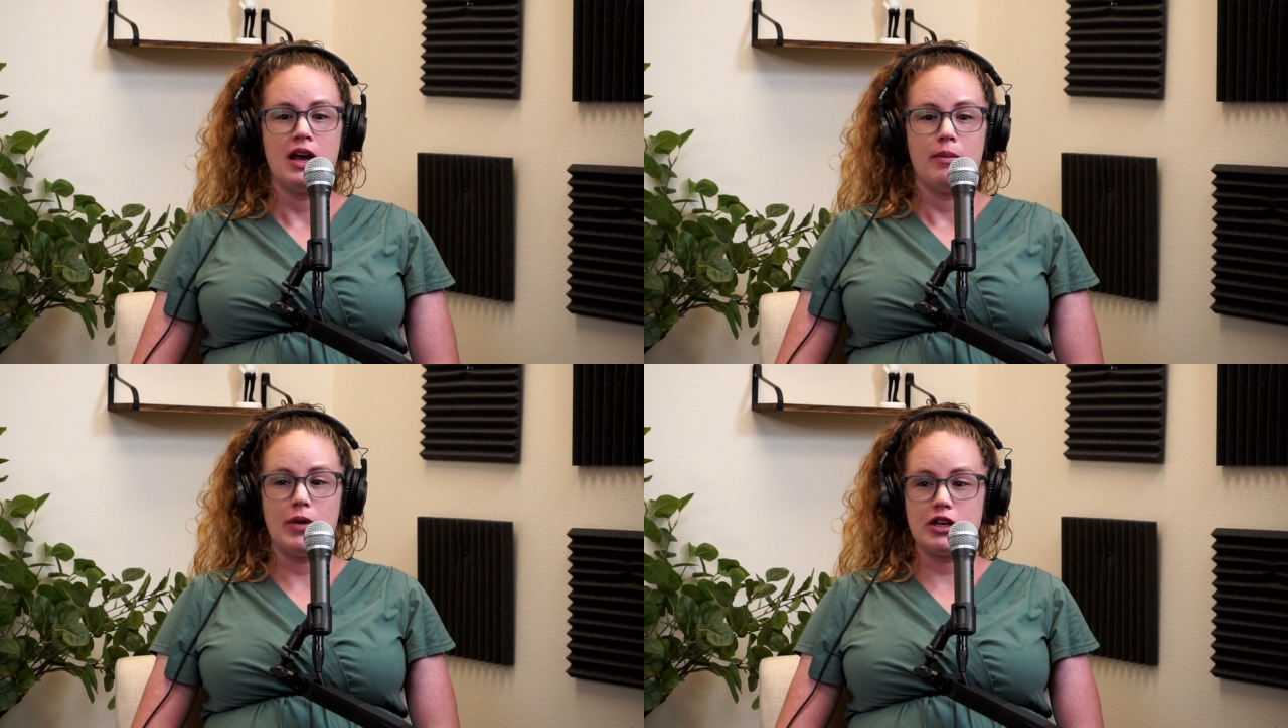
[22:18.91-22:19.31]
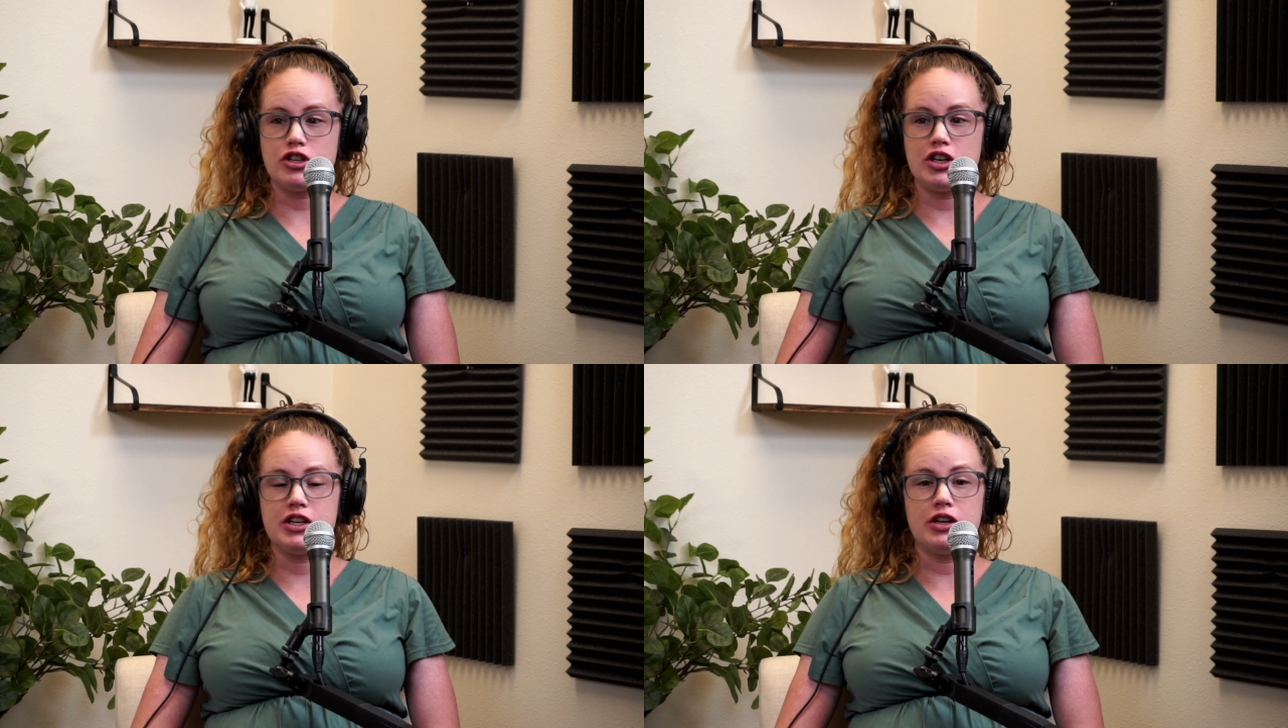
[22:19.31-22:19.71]
make
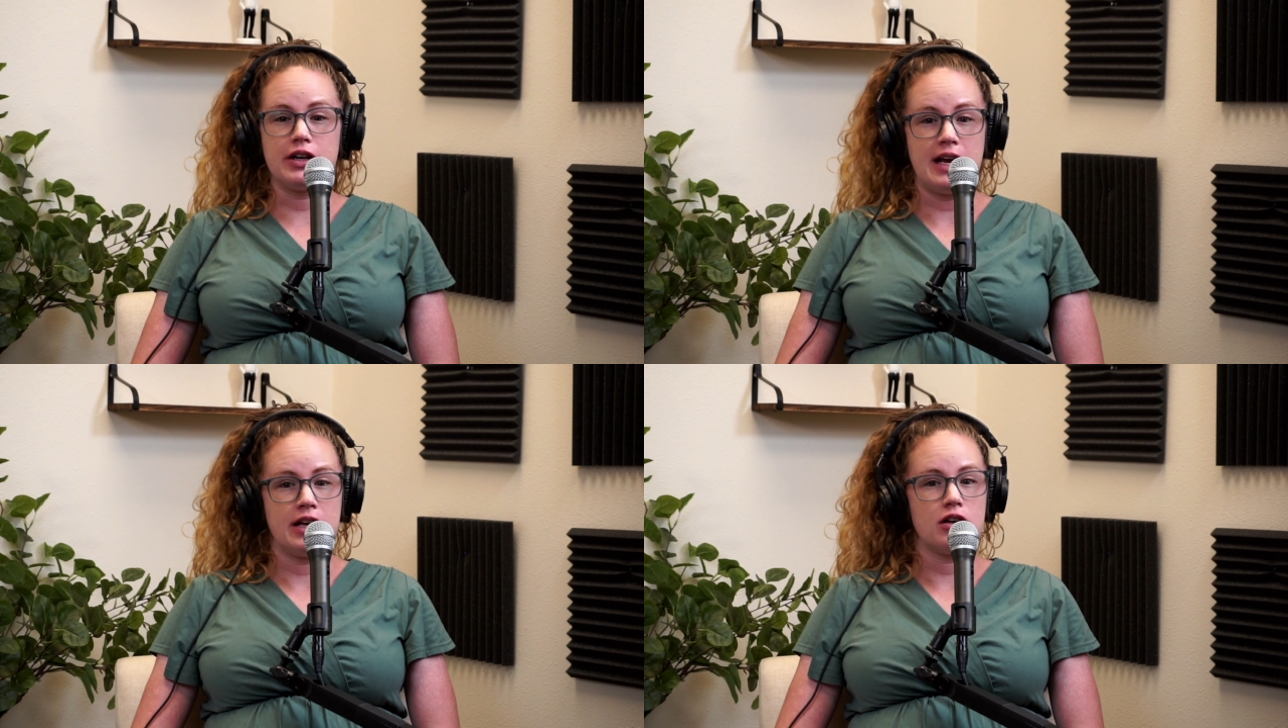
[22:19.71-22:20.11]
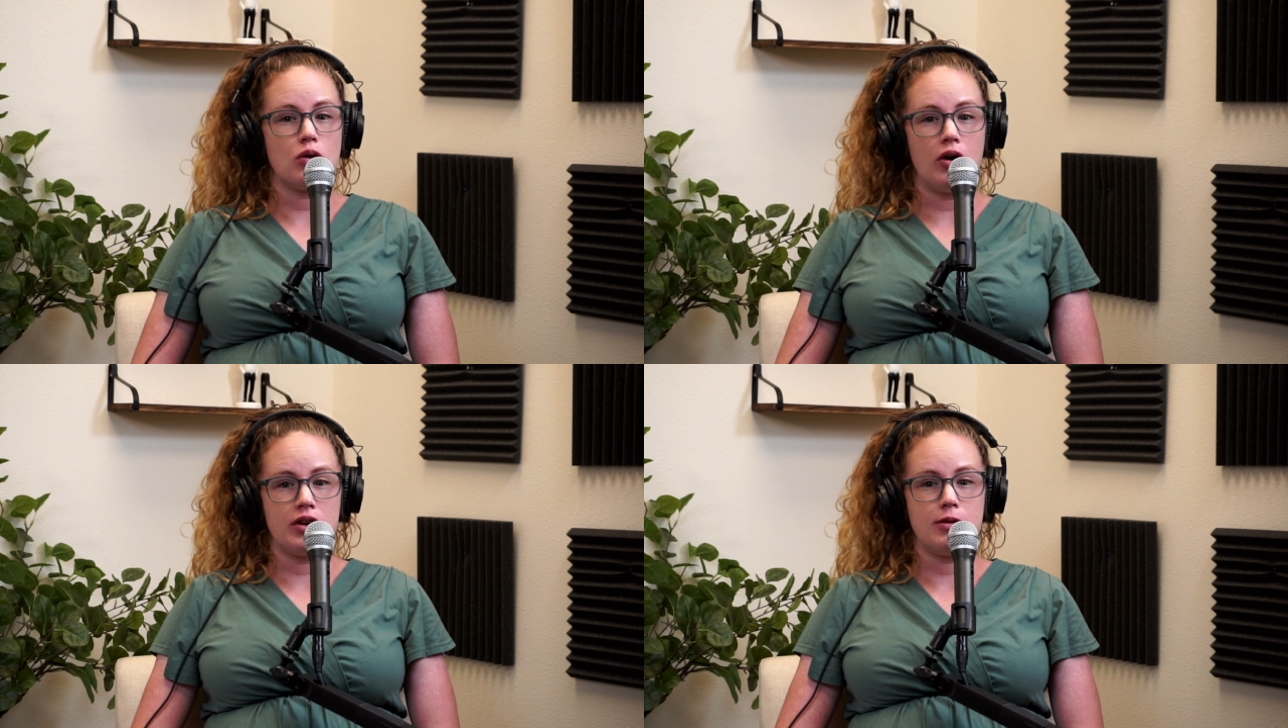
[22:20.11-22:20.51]
sure you're getting your
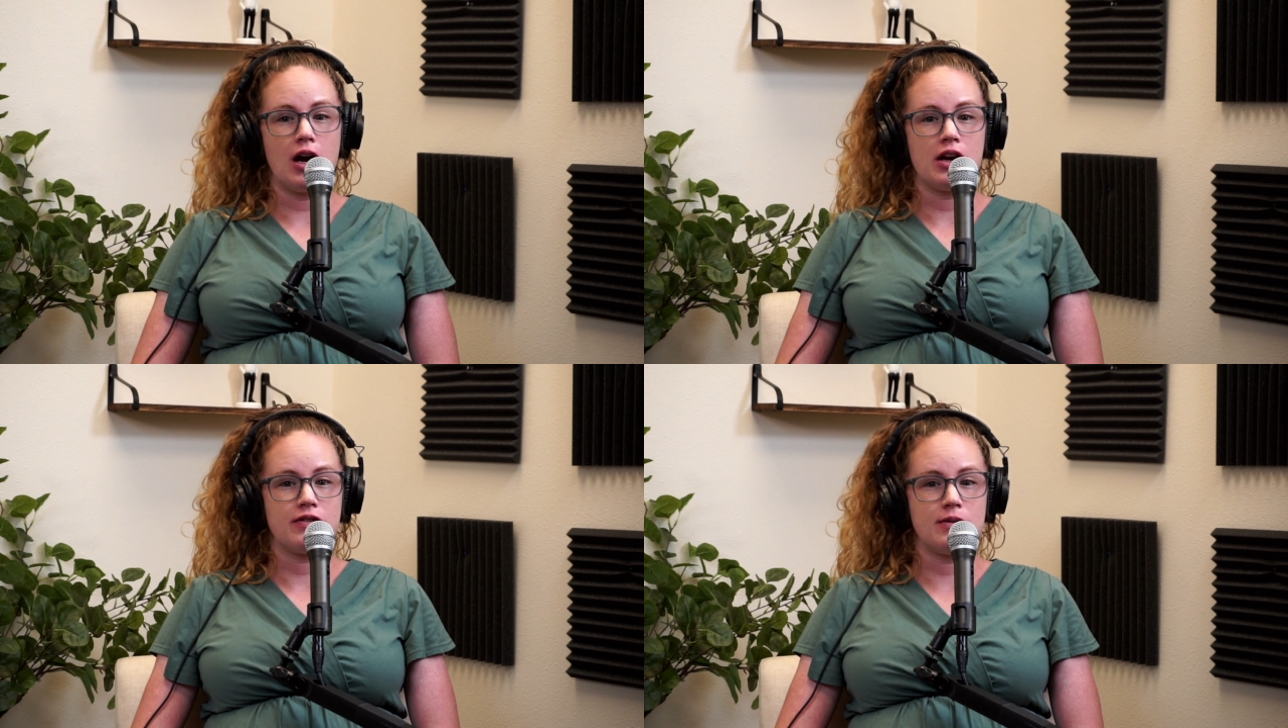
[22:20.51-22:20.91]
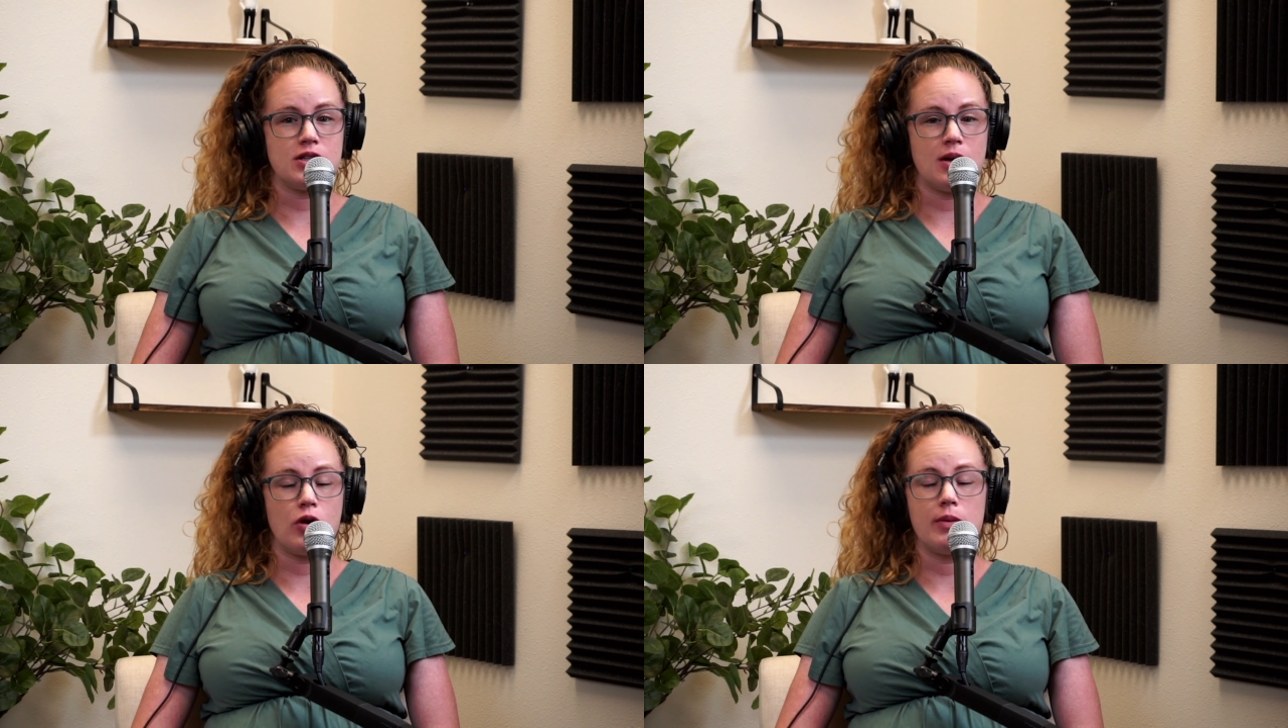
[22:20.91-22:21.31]
quality product from
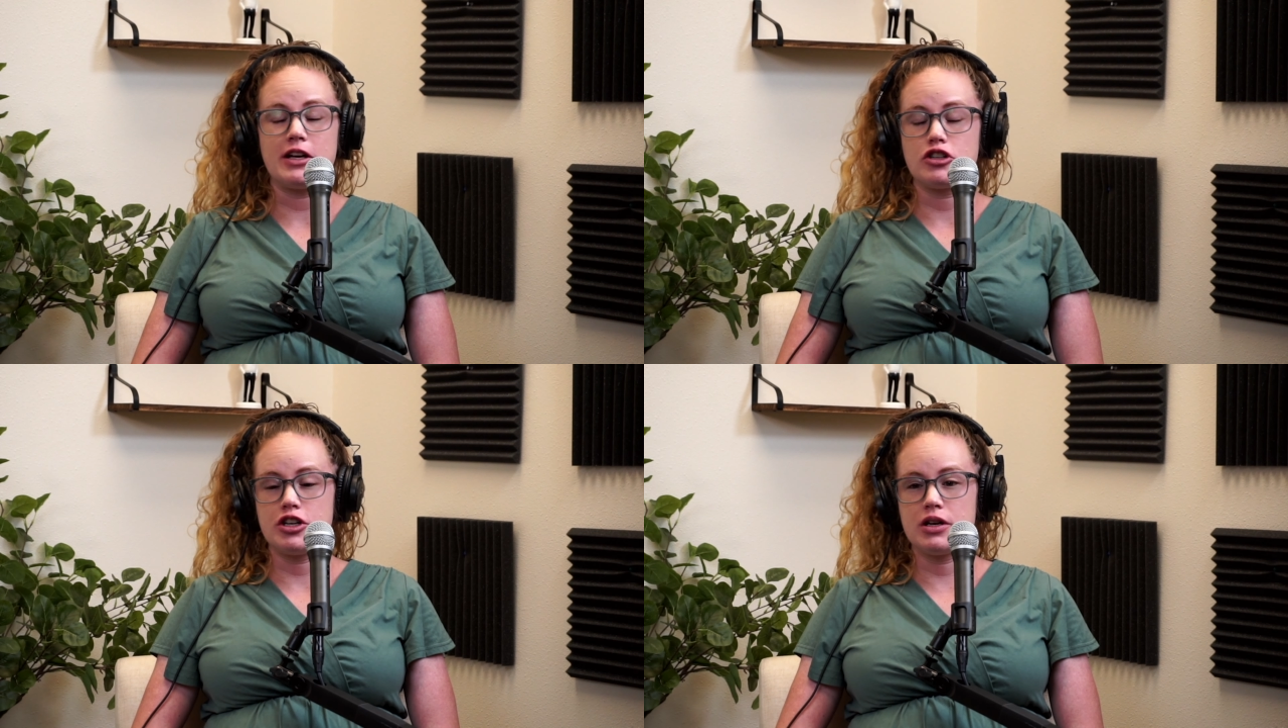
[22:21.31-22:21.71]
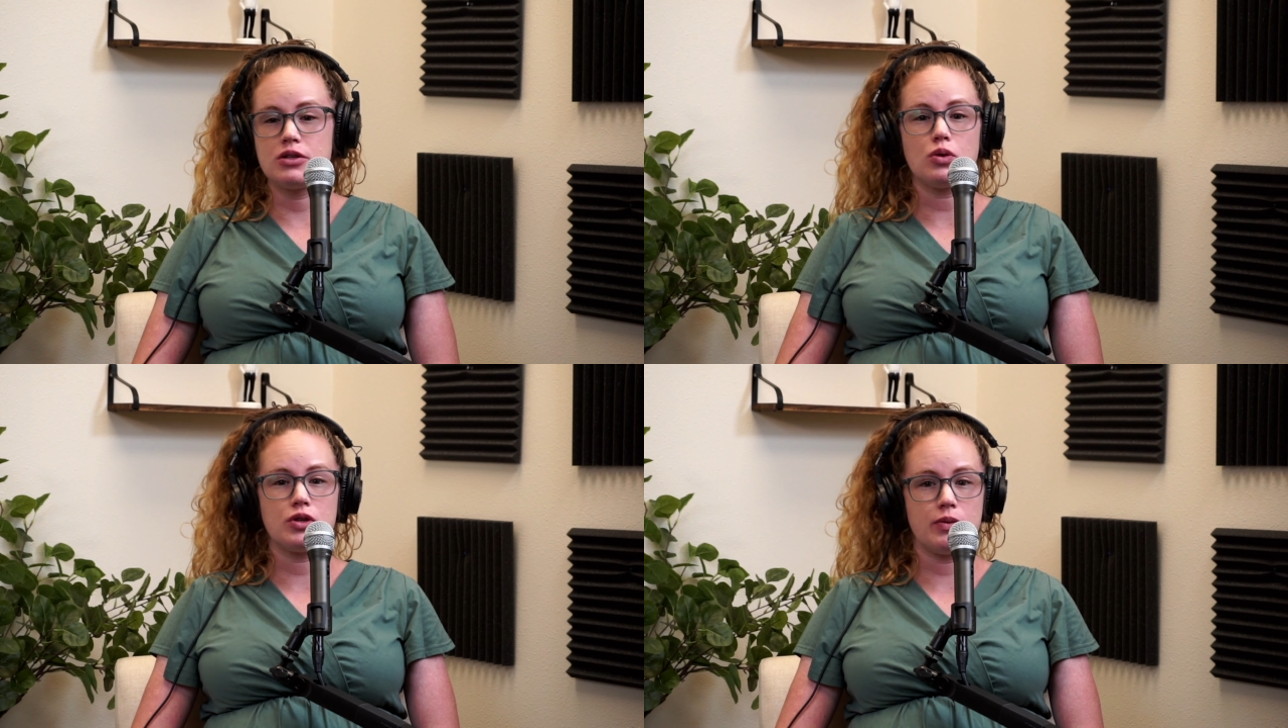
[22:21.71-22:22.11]
somewhere, make sure you're
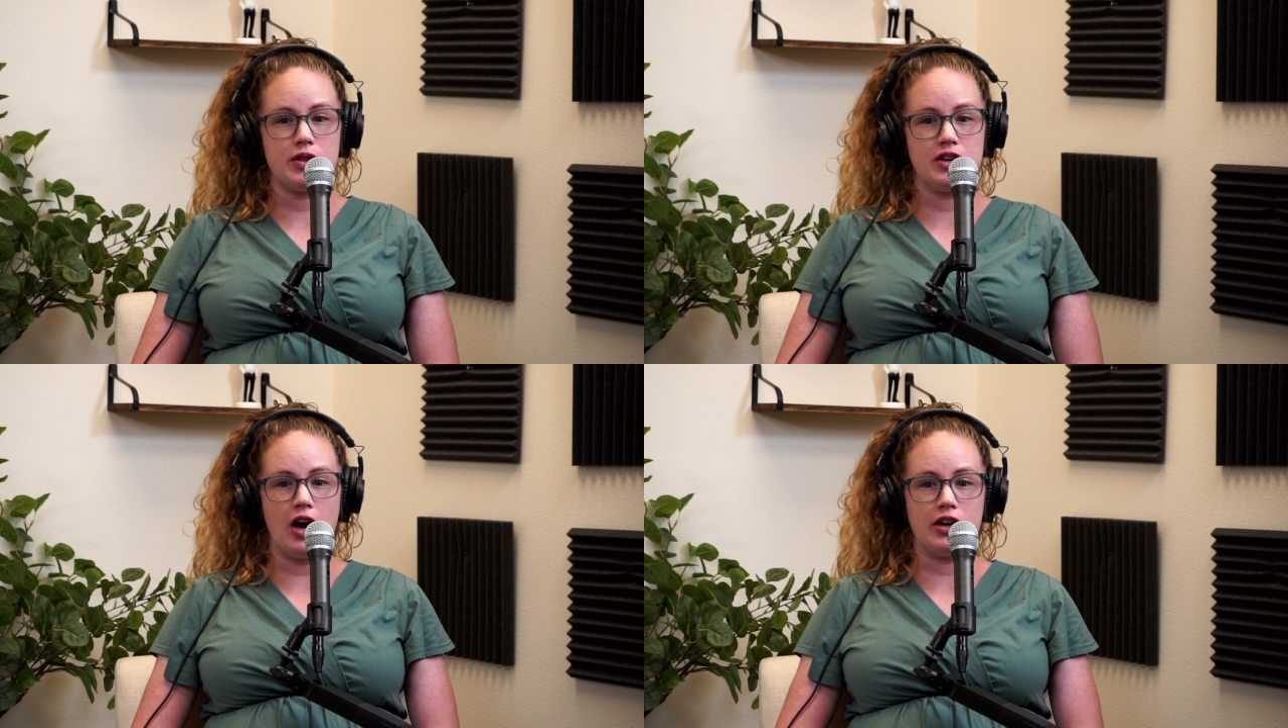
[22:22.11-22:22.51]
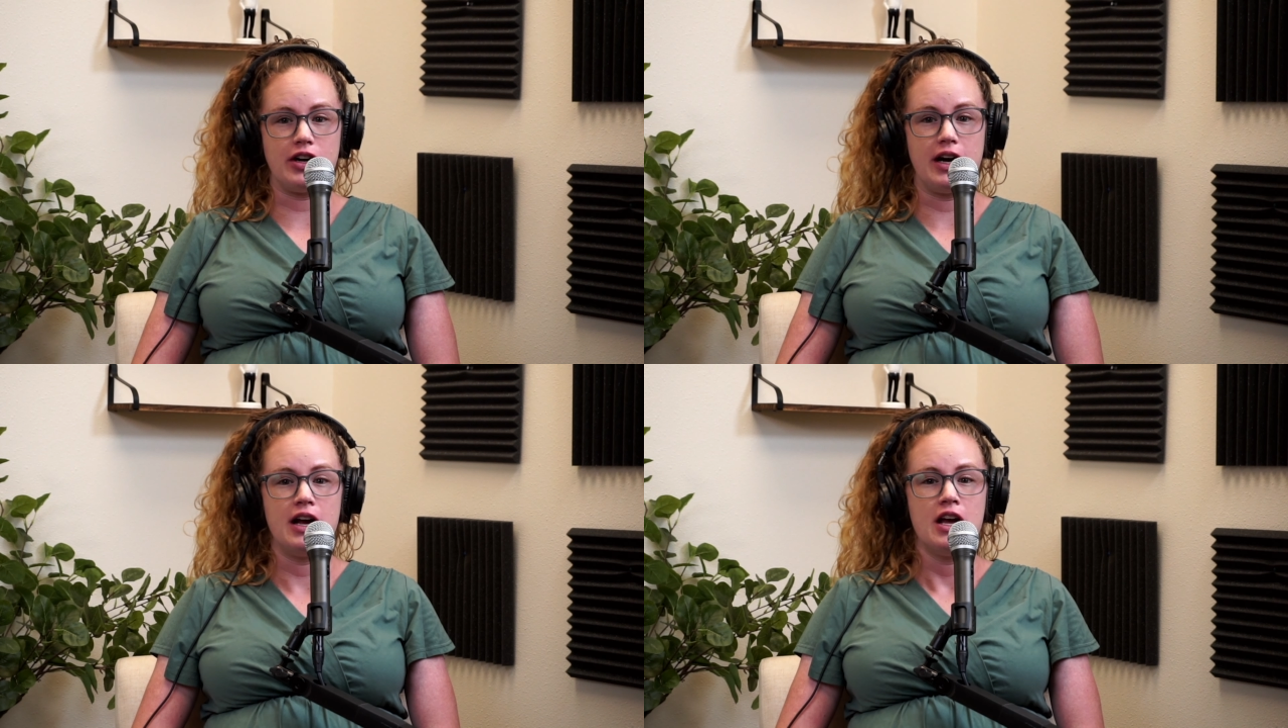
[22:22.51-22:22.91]
consulting with a doctor.